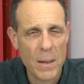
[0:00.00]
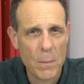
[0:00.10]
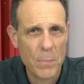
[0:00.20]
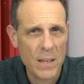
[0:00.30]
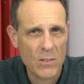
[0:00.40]

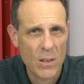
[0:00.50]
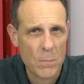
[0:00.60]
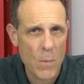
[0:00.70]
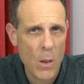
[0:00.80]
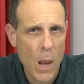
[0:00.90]
big piece of the
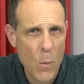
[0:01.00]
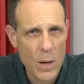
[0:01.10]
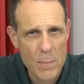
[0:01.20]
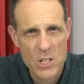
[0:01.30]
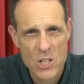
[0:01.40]

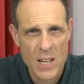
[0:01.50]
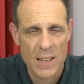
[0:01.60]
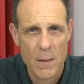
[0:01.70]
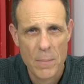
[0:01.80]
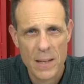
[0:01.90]
Maloney
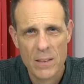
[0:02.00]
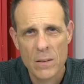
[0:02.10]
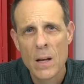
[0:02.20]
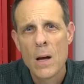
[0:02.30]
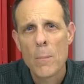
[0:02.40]
machine that made the